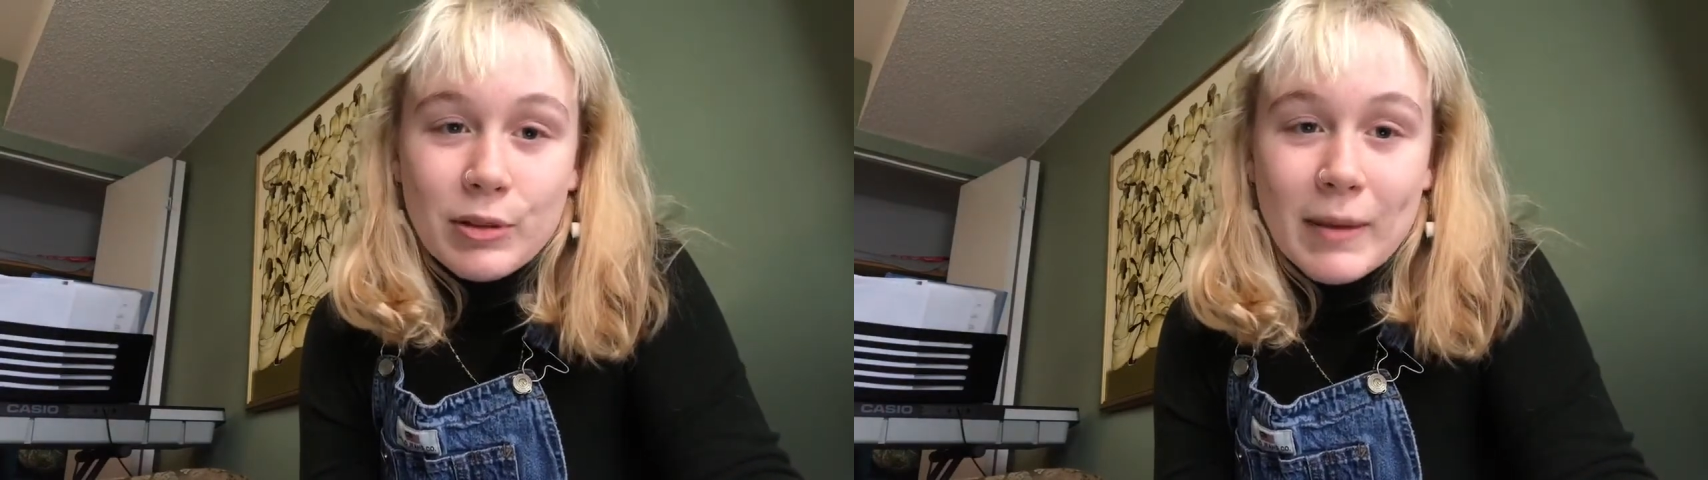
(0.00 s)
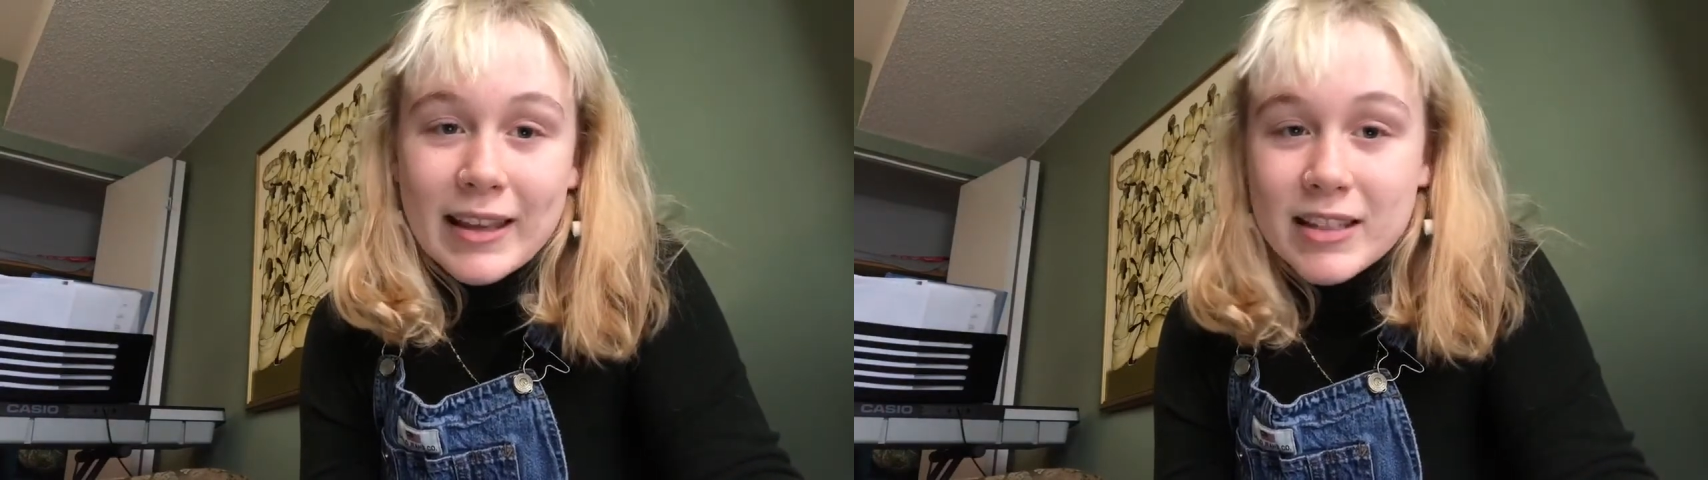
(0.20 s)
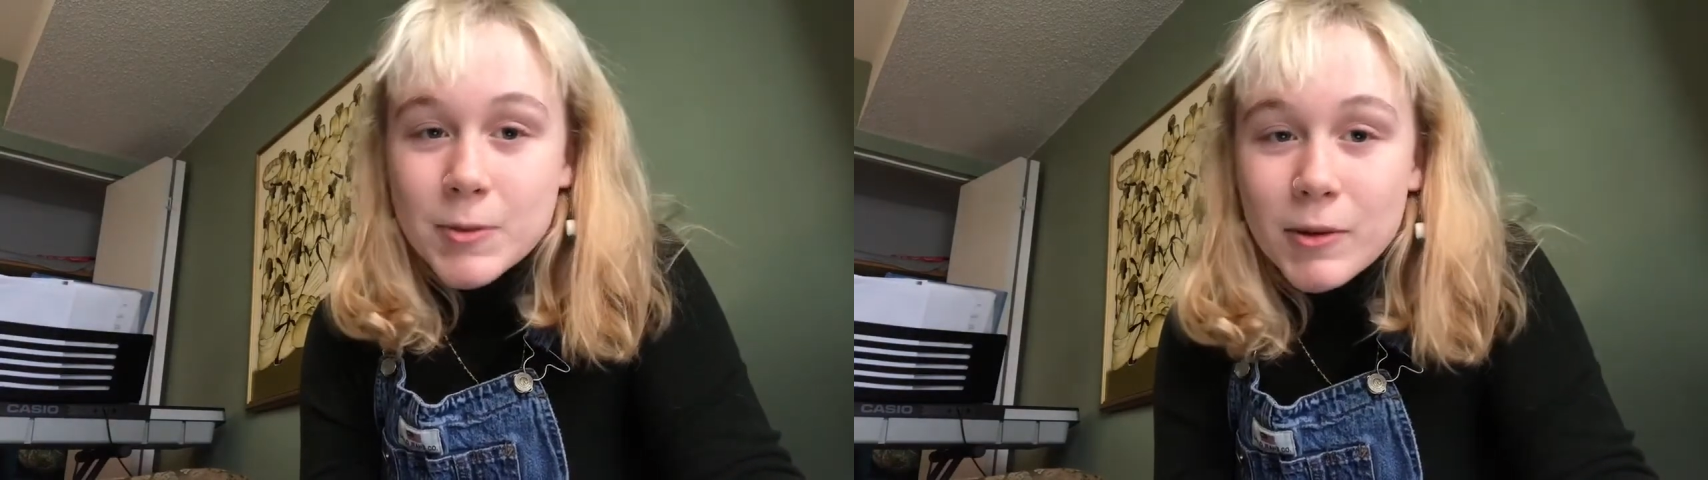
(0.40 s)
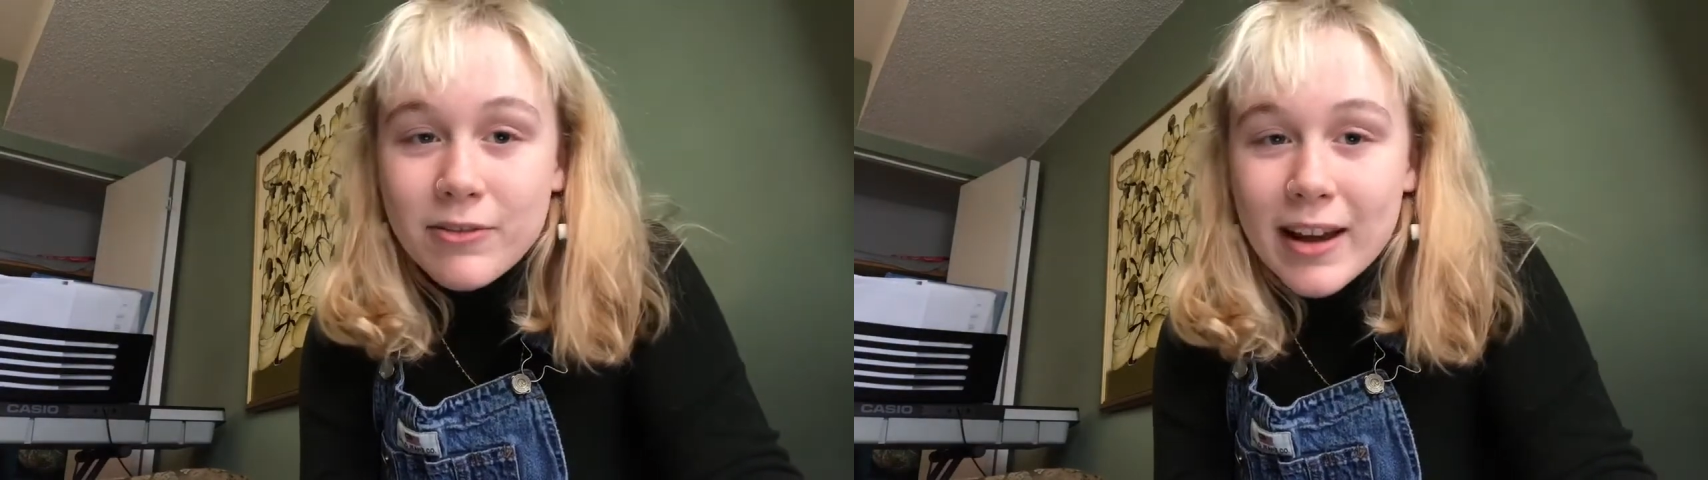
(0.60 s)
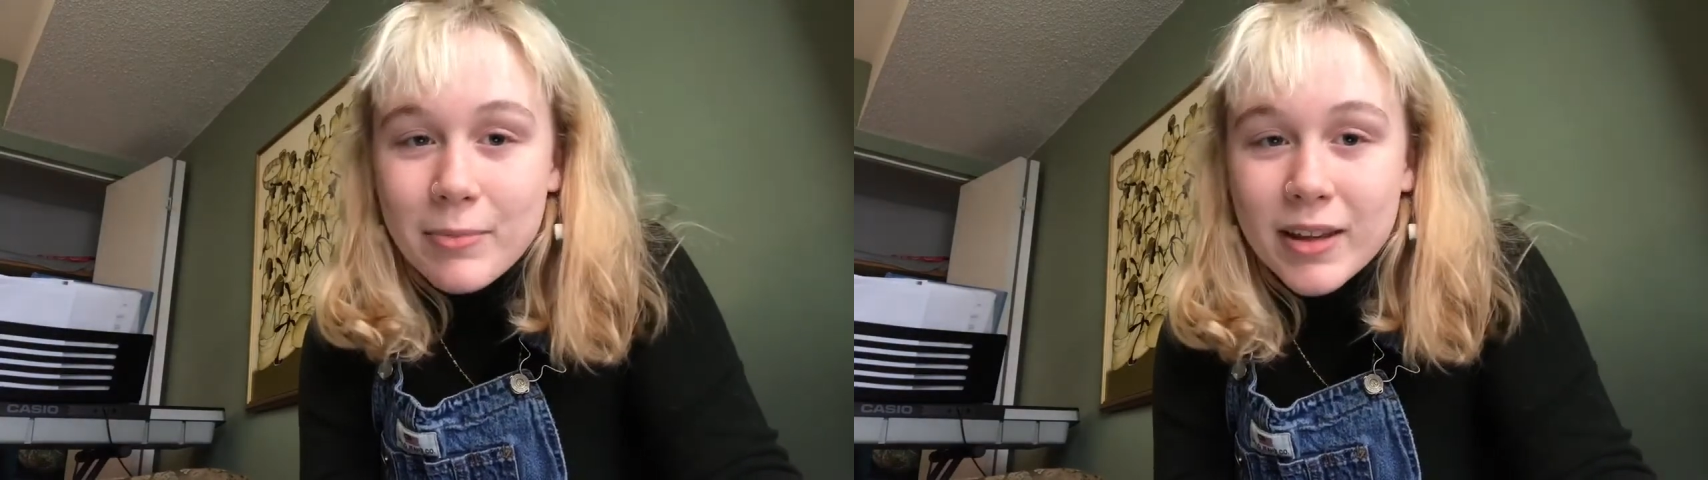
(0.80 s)
my Eastwood
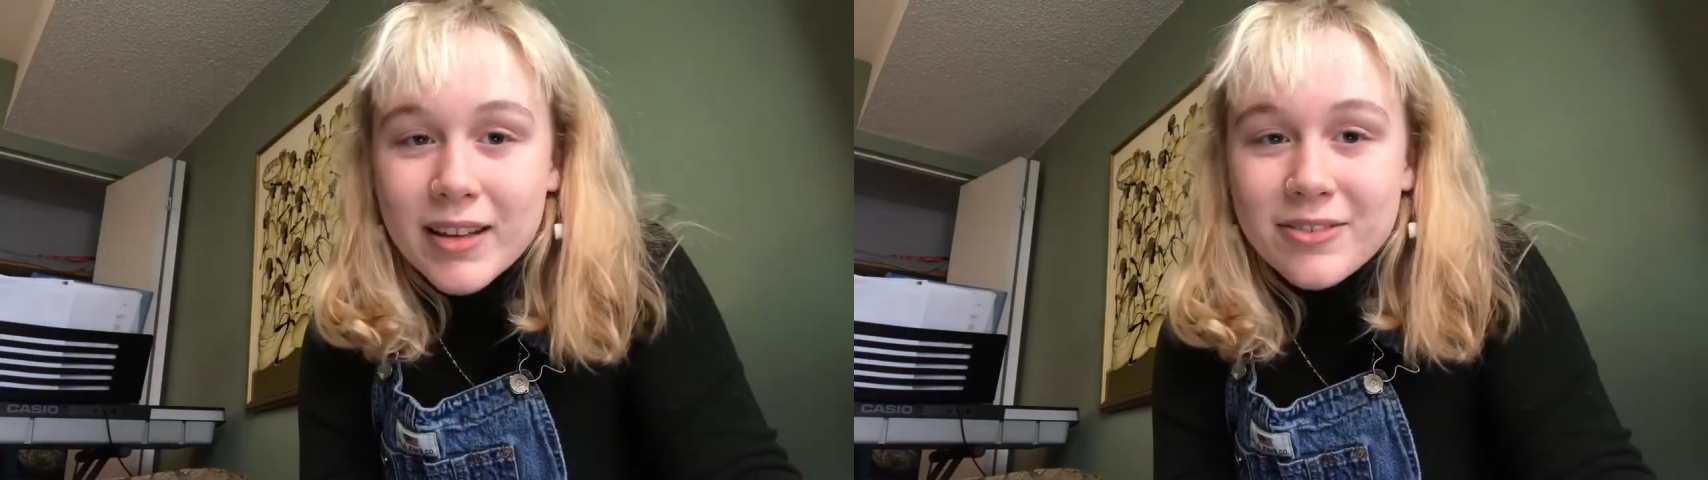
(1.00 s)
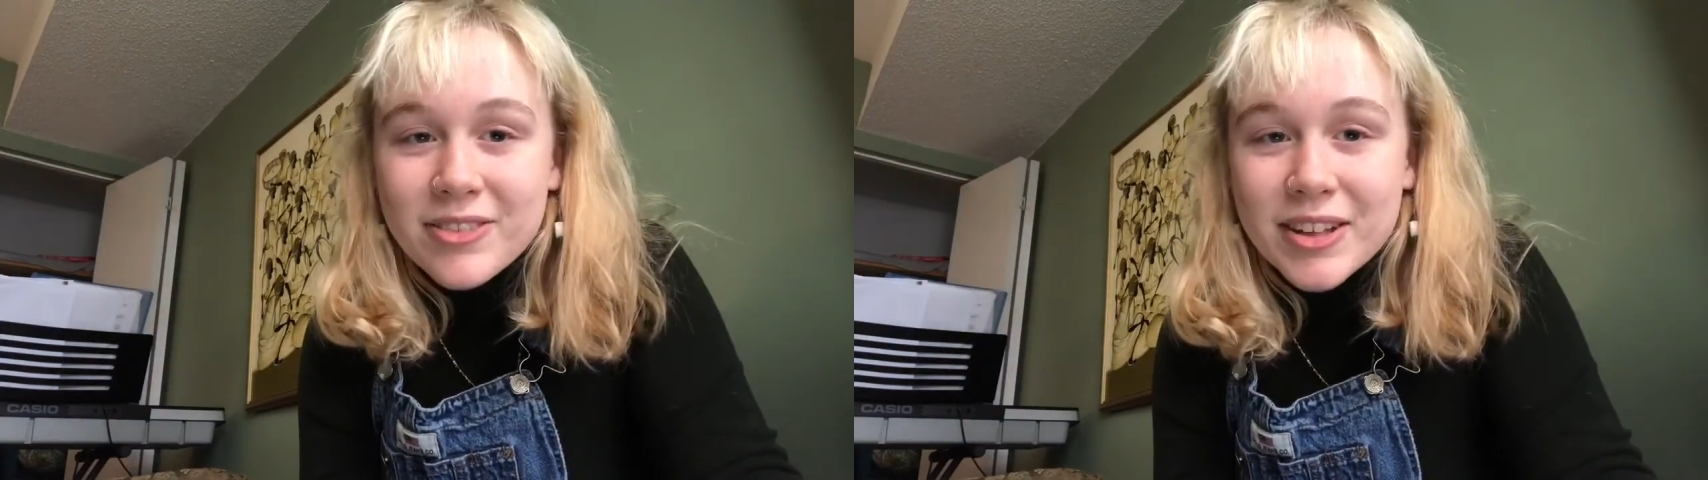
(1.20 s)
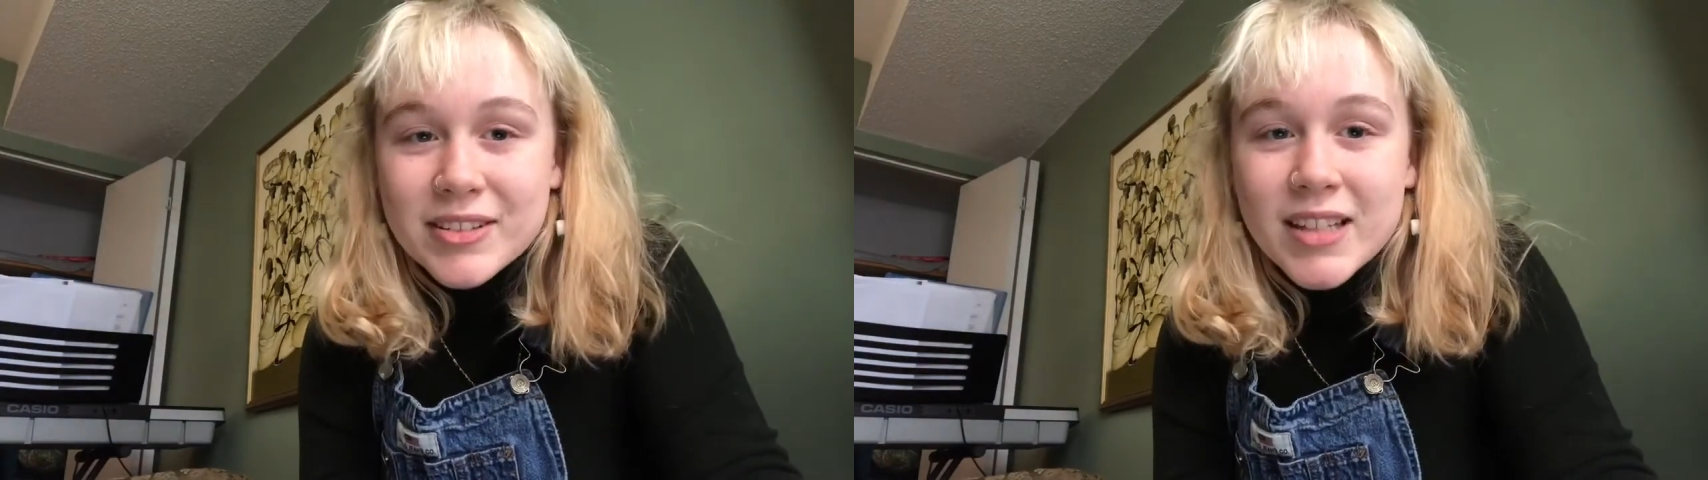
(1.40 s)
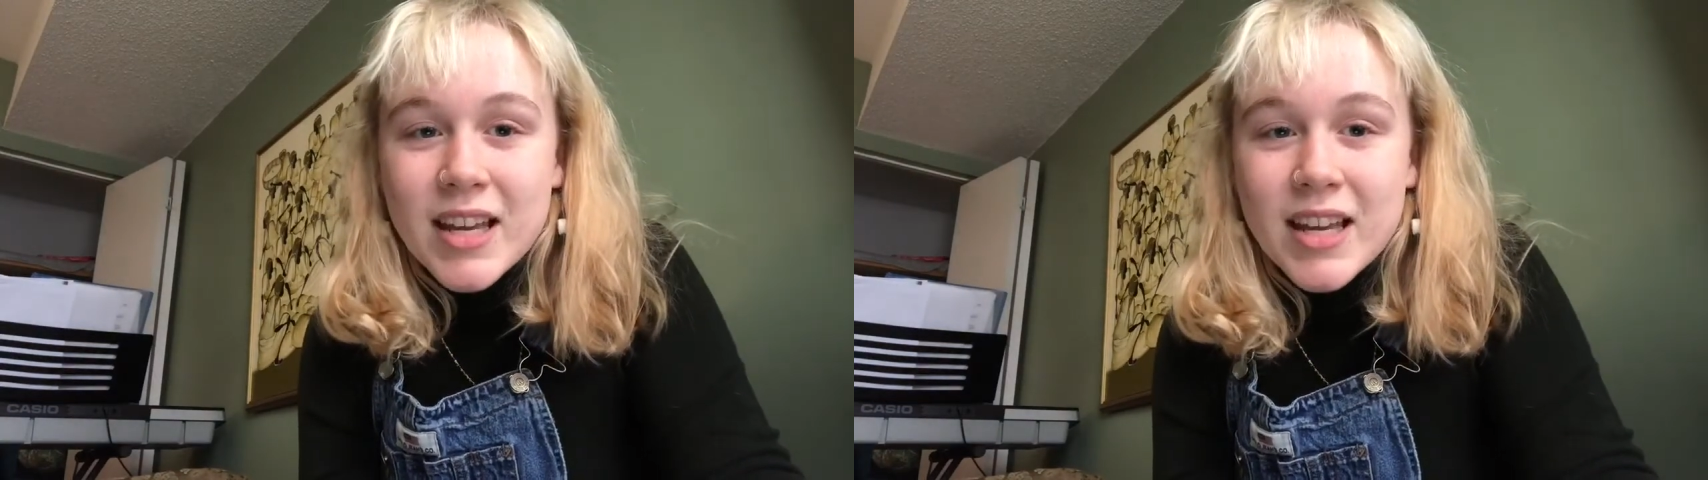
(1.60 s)
family feels